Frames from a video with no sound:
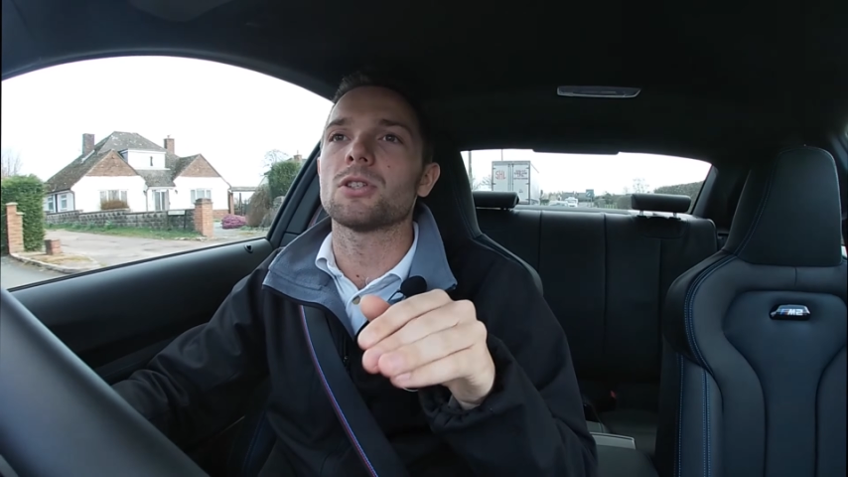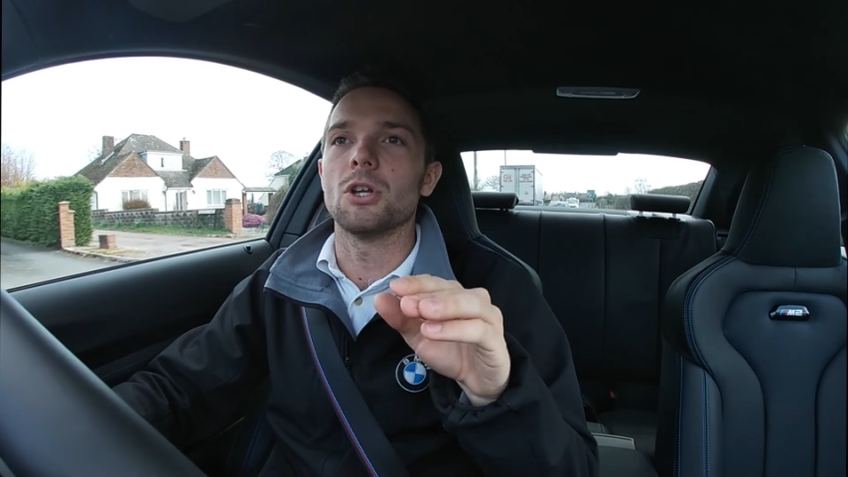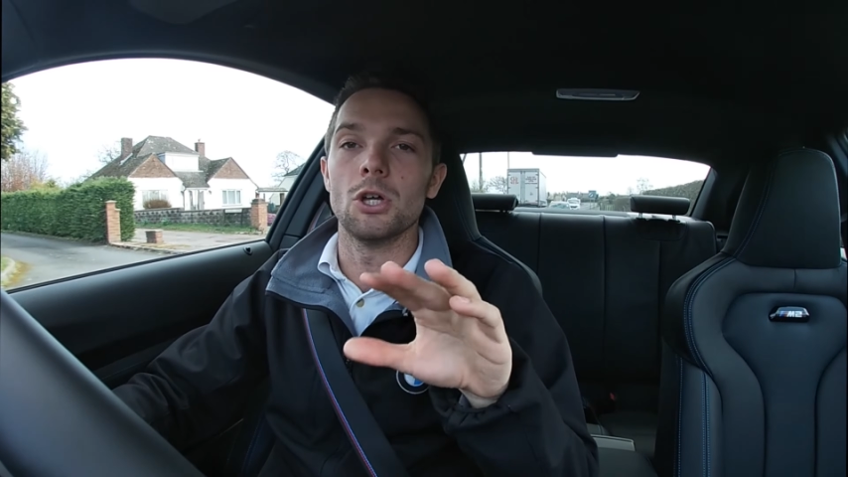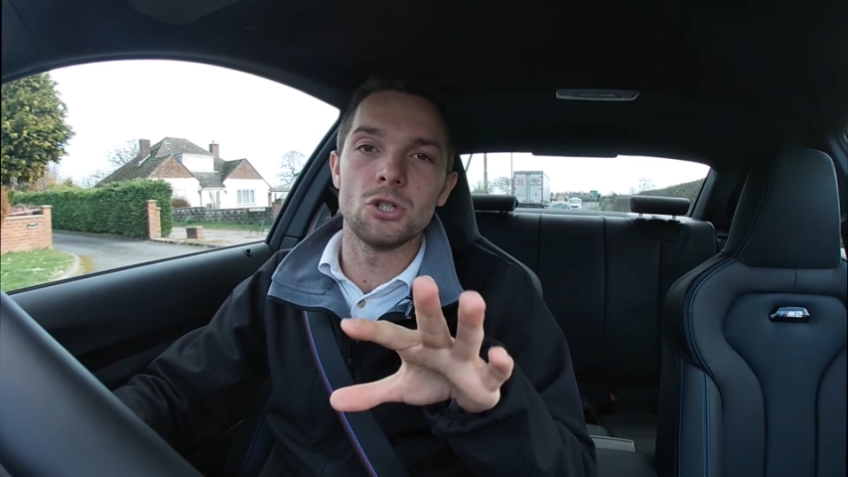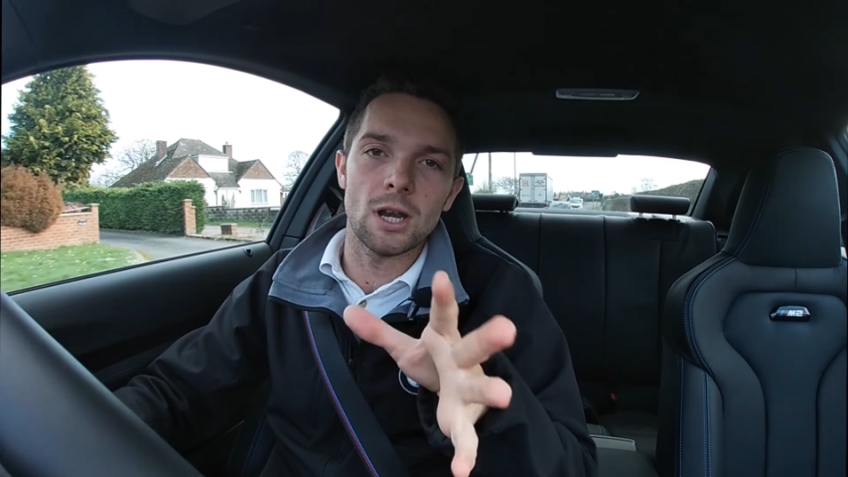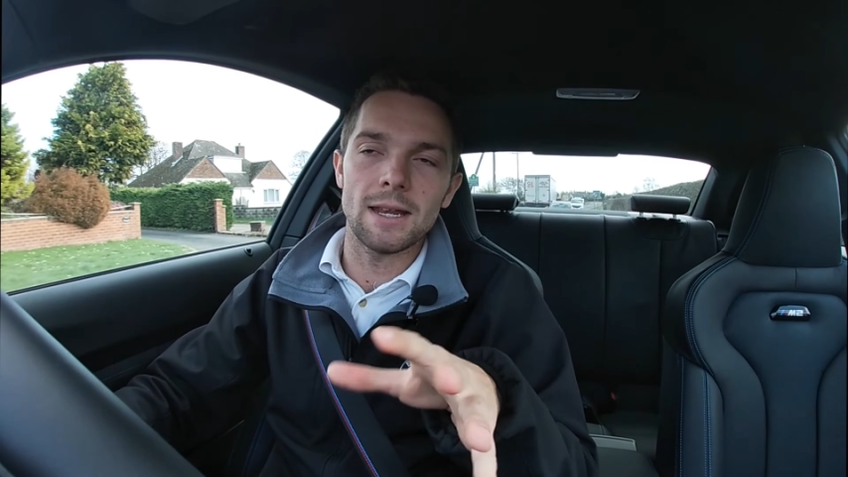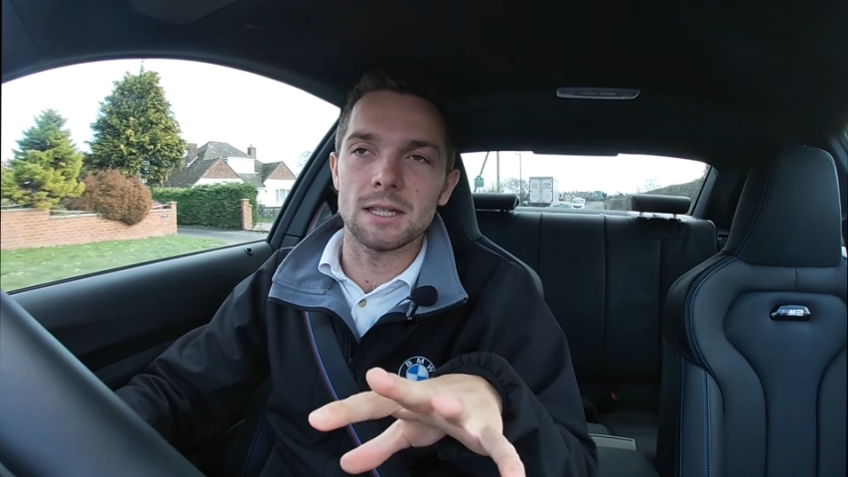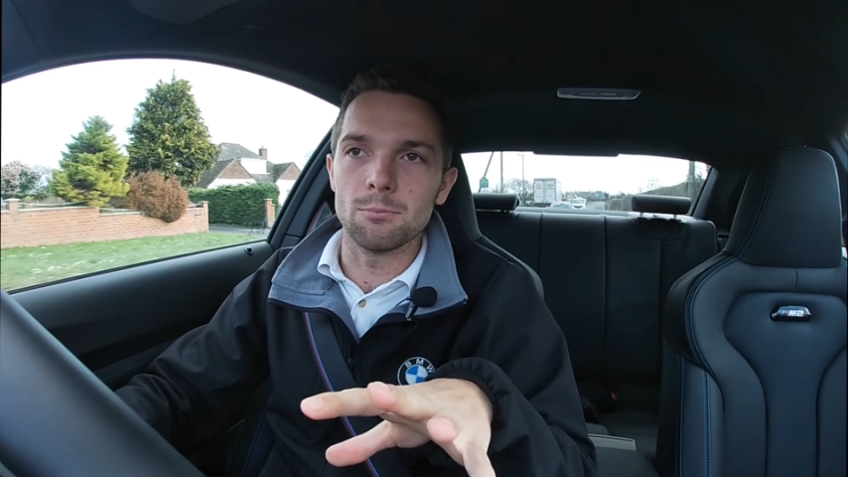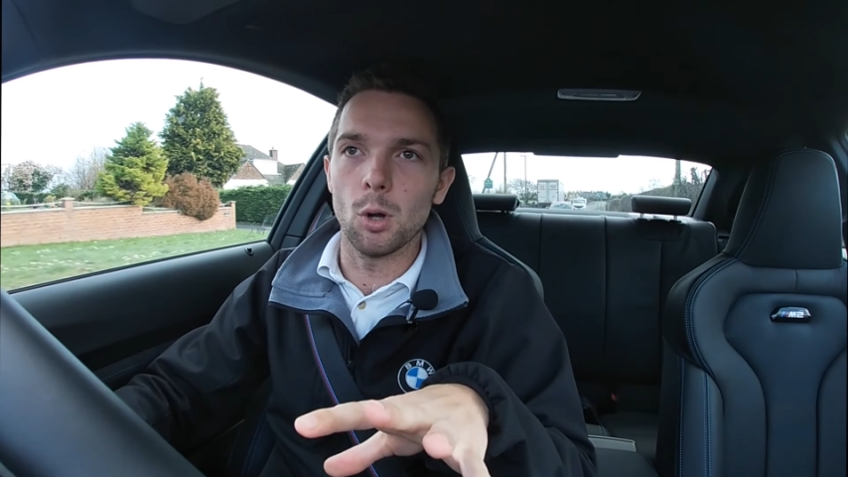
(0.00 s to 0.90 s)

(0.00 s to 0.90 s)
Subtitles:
and undulating